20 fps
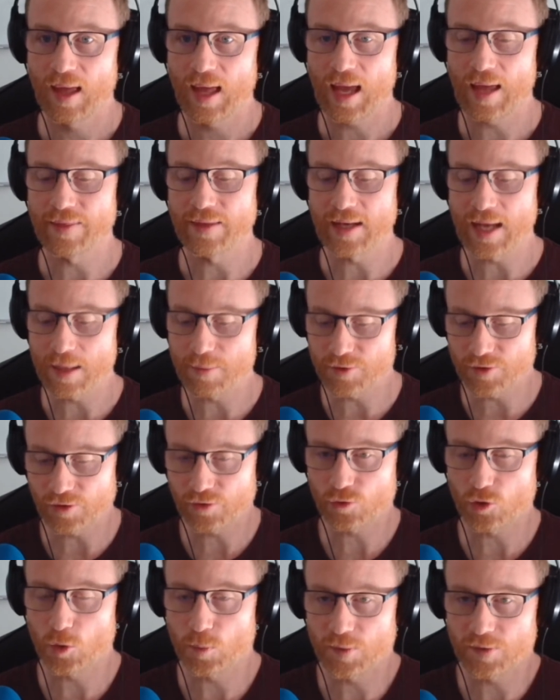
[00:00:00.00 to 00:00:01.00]
And the name of
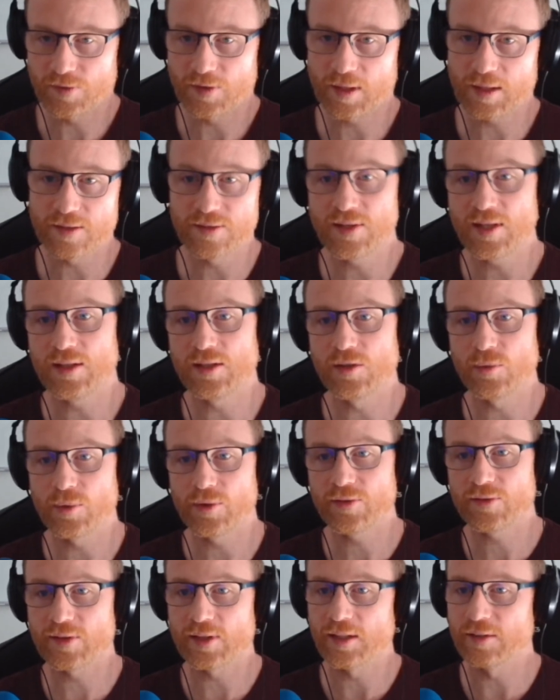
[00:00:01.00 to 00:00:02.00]
this group is the
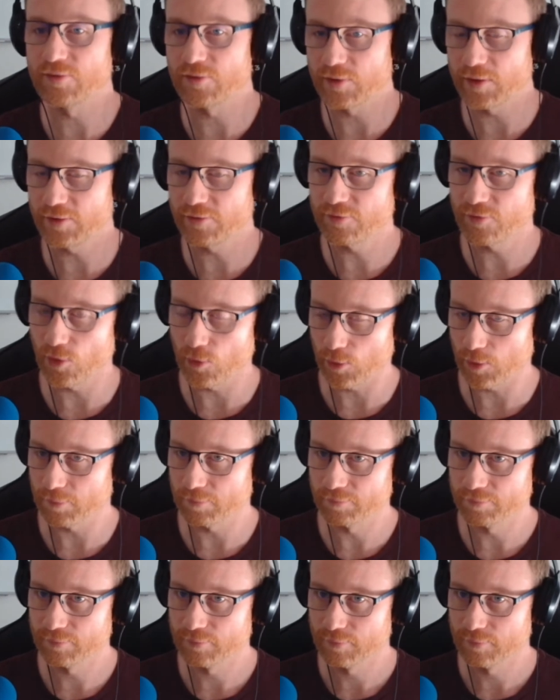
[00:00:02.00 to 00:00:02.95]
Continuous Delivery Forum.